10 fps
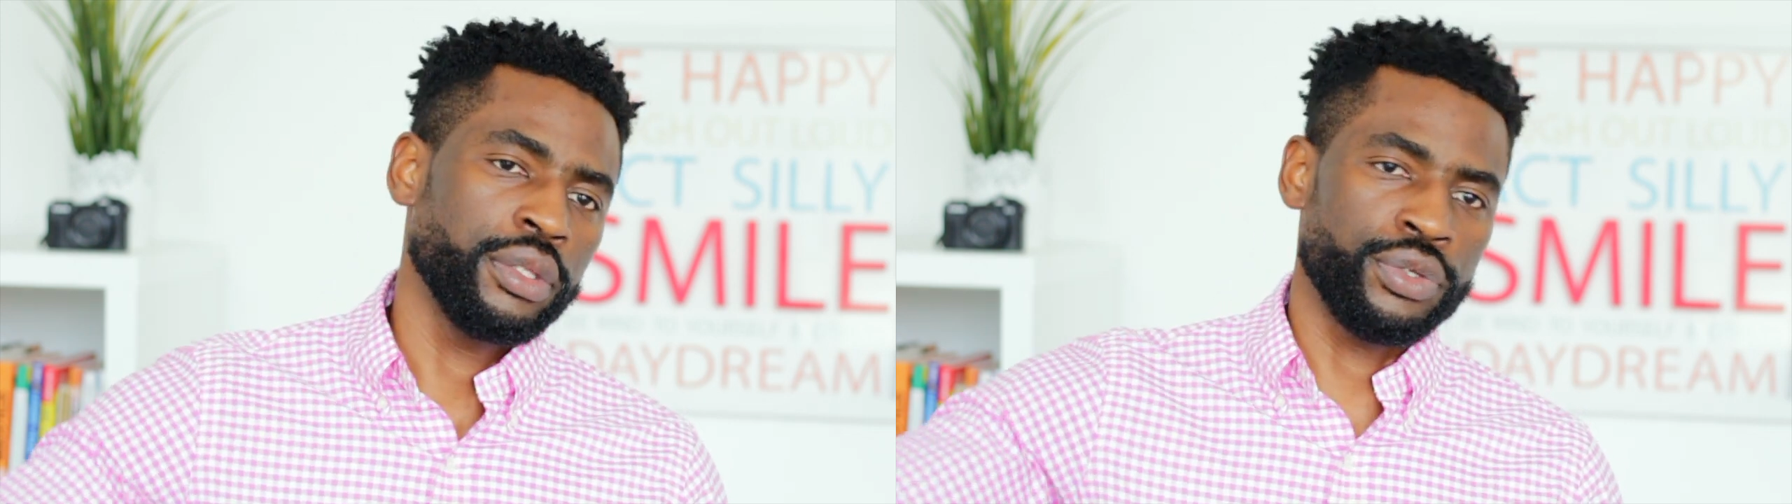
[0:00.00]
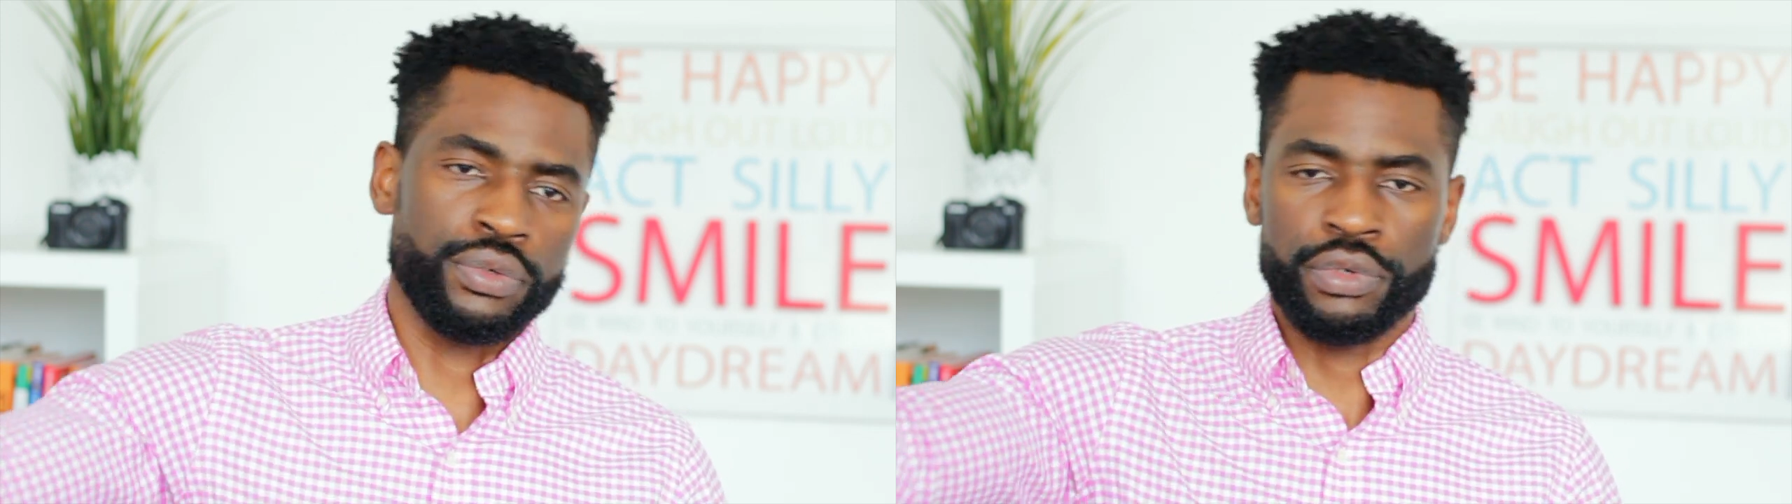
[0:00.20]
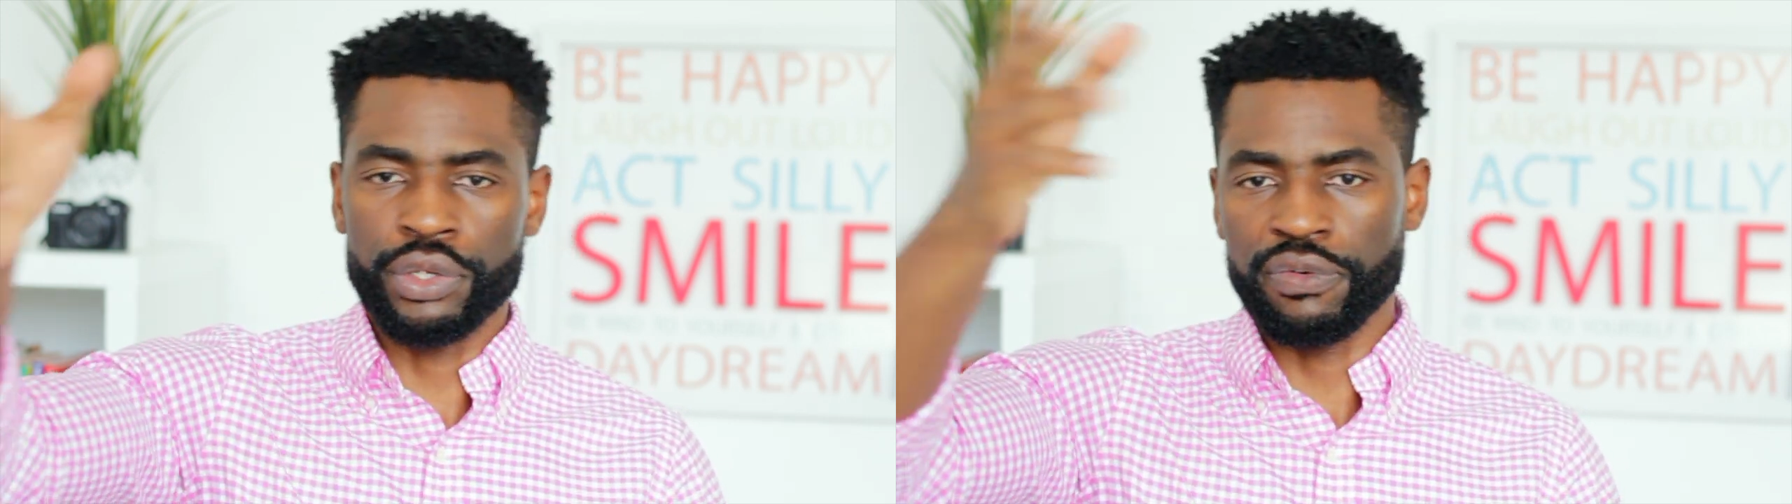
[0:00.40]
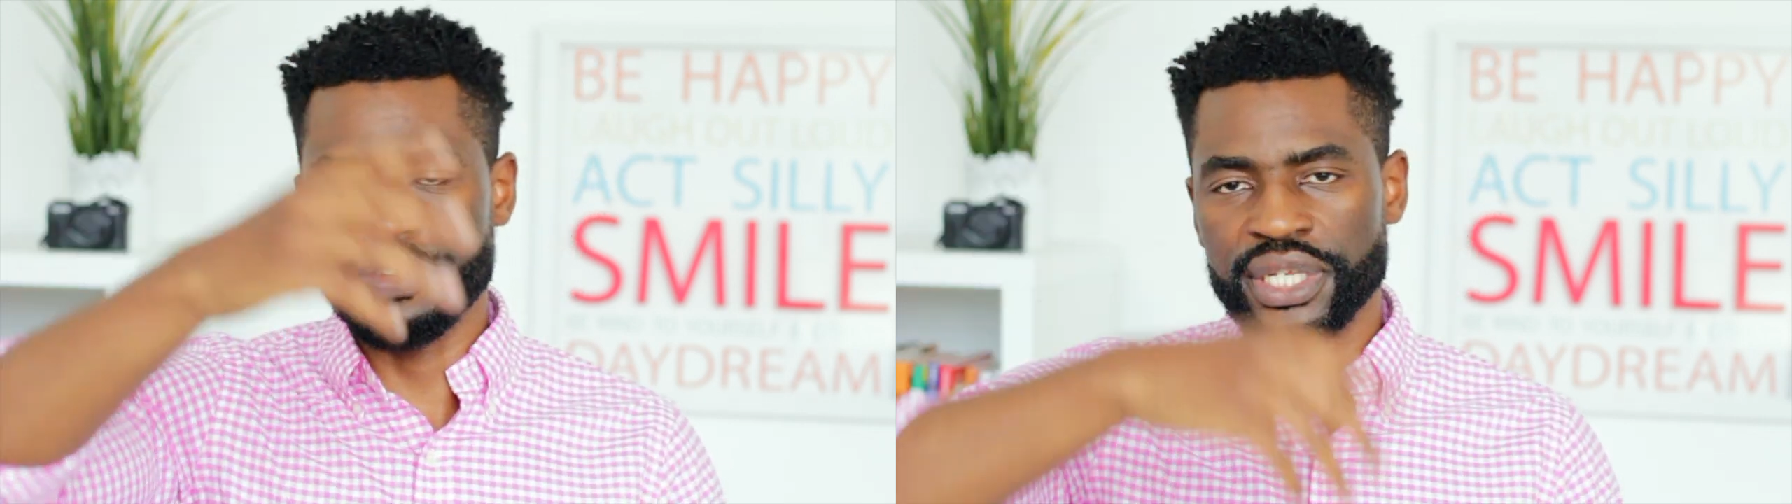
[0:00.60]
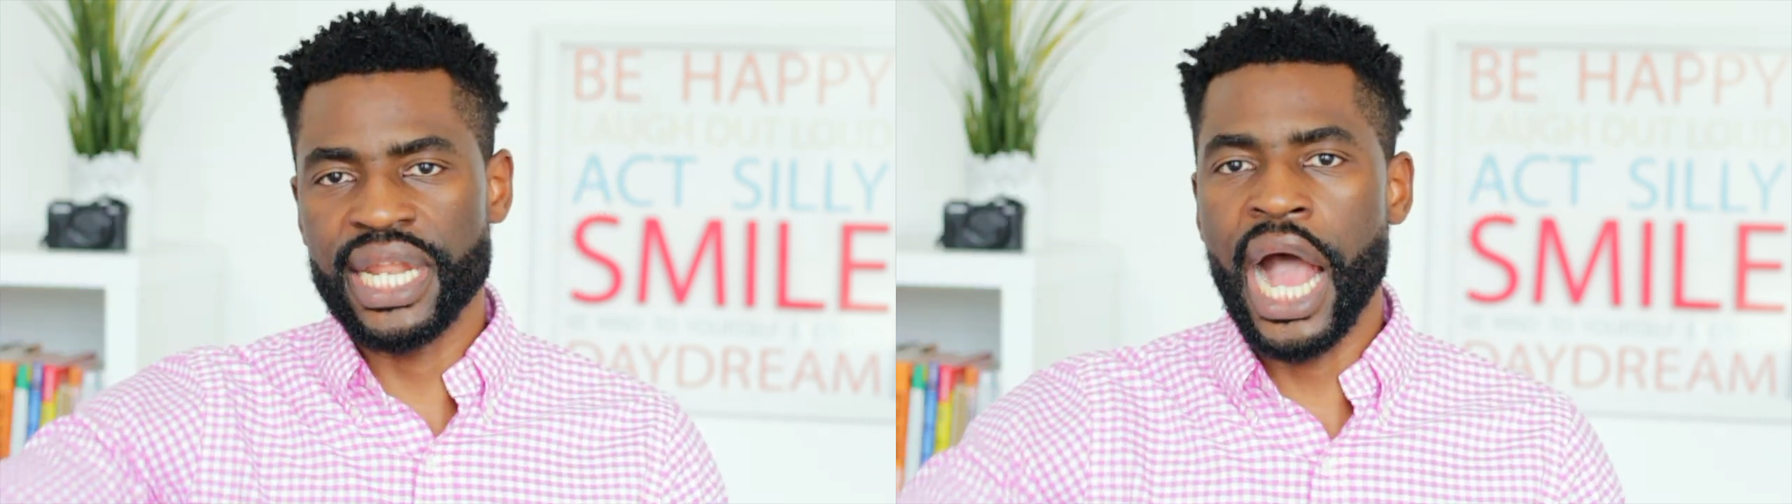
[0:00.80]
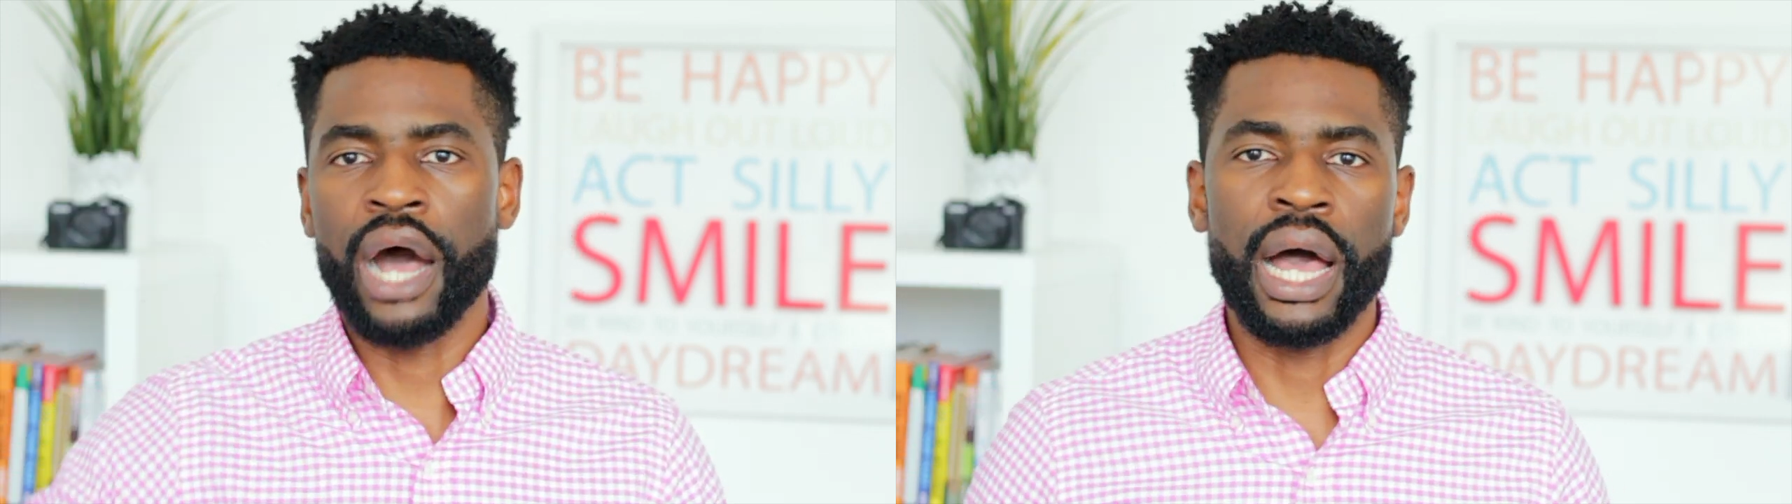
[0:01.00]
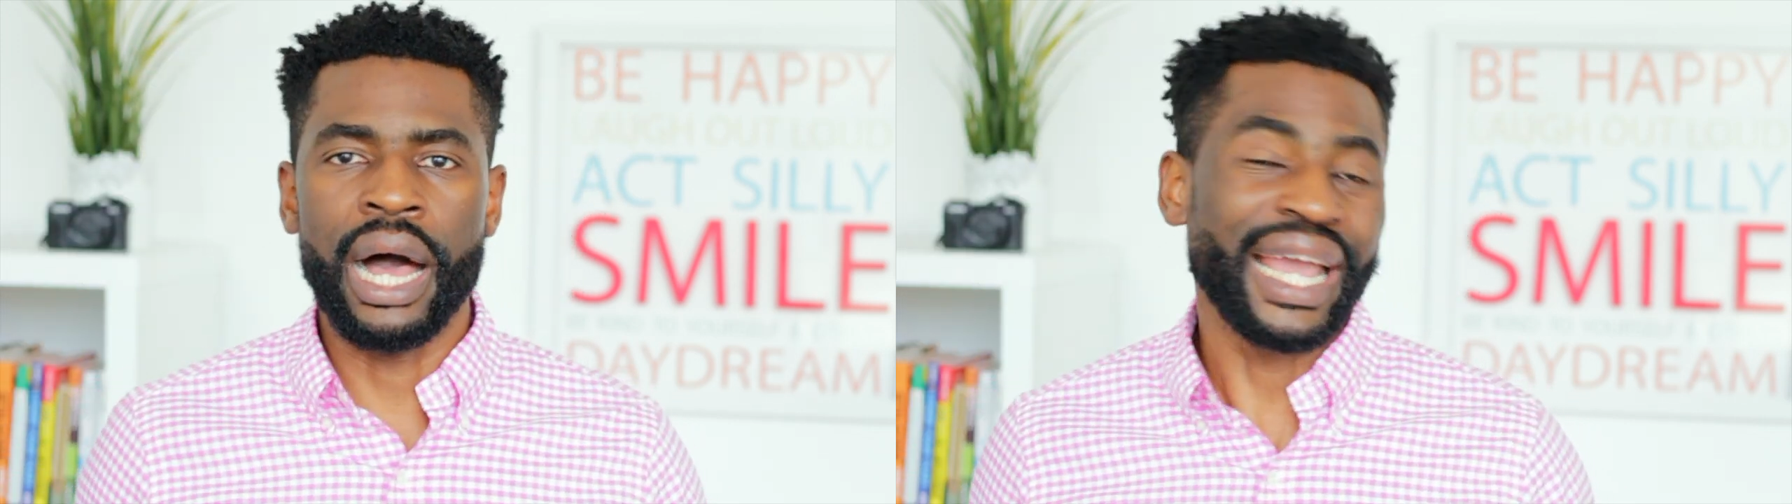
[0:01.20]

to, you know, visit our